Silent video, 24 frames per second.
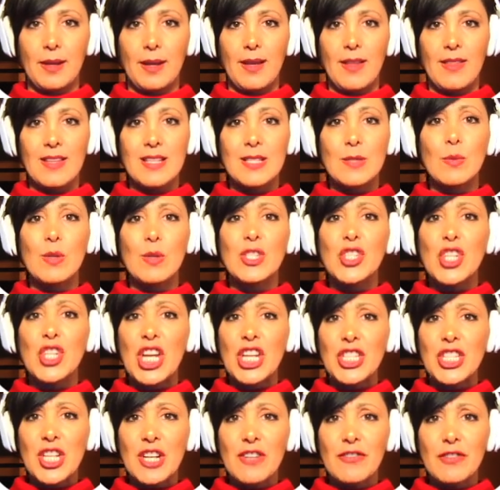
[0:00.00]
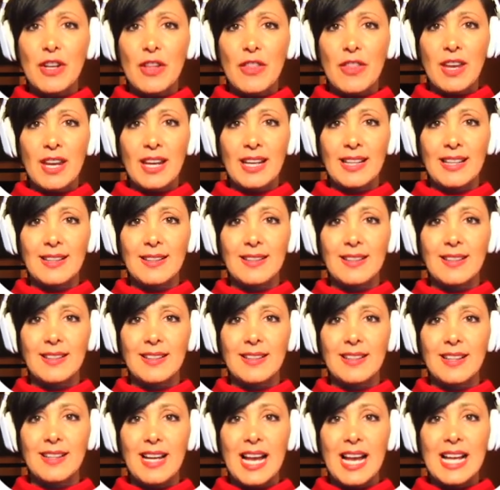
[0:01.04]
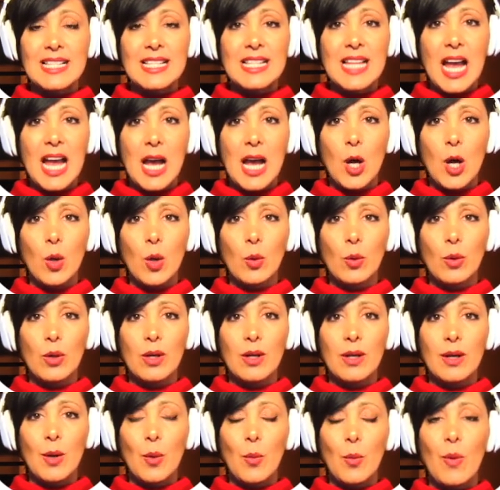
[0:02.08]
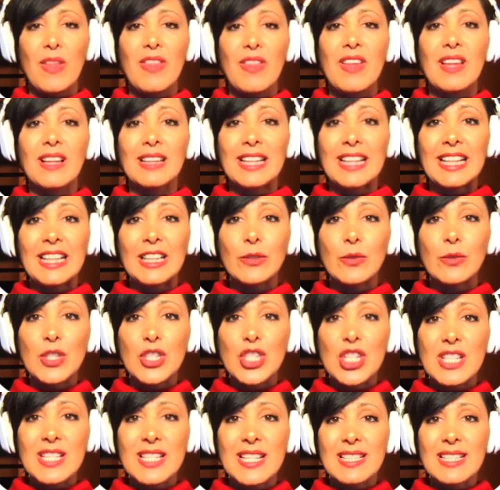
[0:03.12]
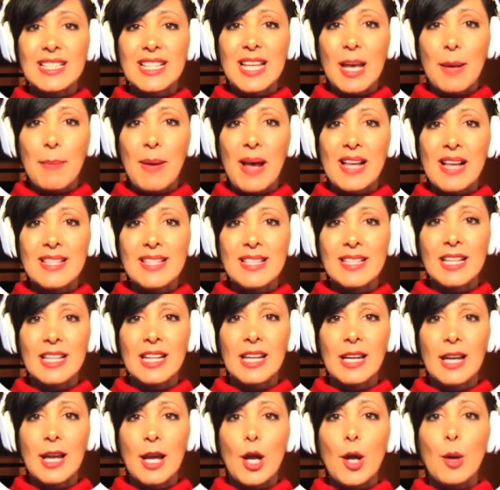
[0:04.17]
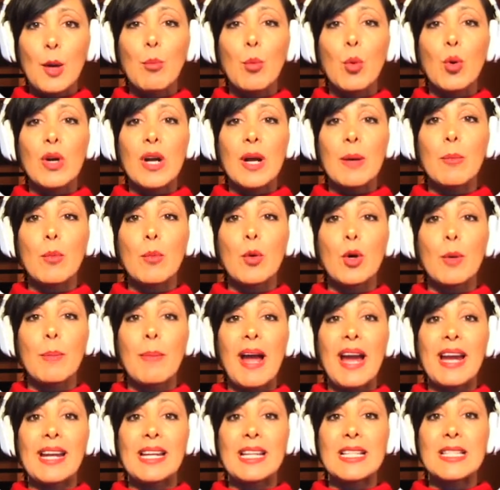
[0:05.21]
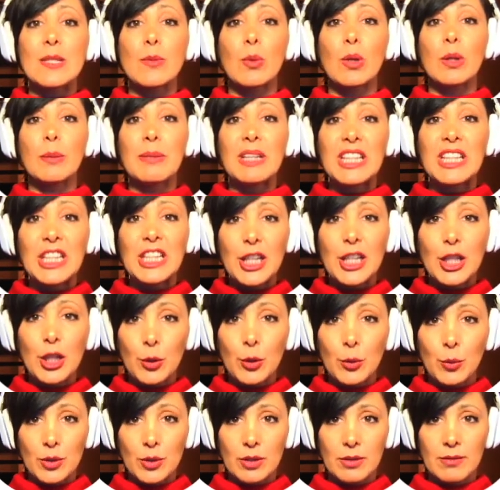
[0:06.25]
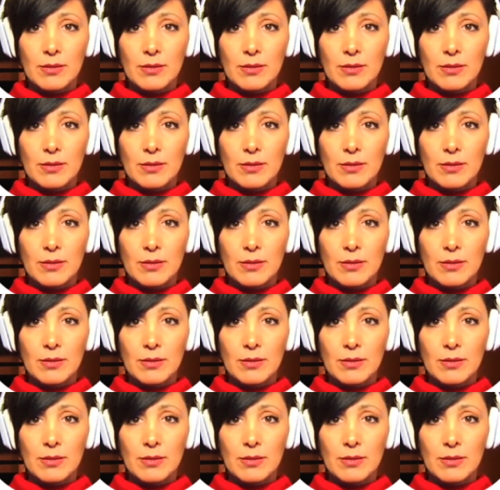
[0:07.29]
This will change everything, as now, when the link reaches its capacity, more and more packets will be queued.